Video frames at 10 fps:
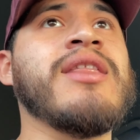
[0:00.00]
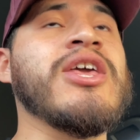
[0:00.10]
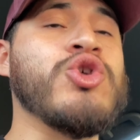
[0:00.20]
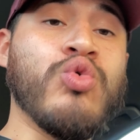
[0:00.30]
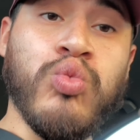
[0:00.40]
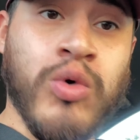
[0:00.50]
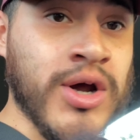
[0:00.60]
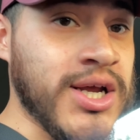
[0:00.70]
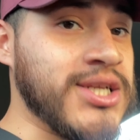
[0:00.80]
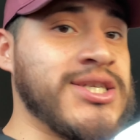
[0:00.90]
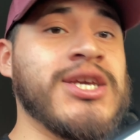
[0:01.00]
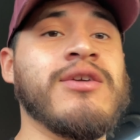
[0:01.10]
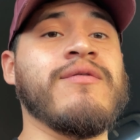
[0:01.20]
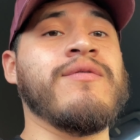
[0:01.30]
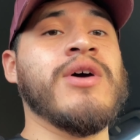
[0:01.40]
that you want to
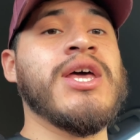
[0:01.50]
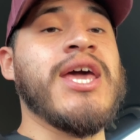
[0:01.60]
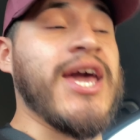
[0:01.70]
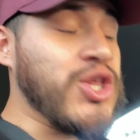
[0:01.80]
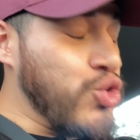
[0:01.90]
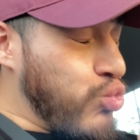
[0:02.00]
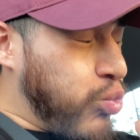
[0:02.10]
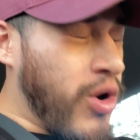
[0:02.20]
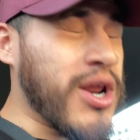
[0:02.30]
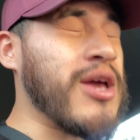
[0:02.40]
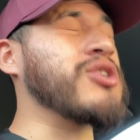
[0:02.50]
achieve and you want it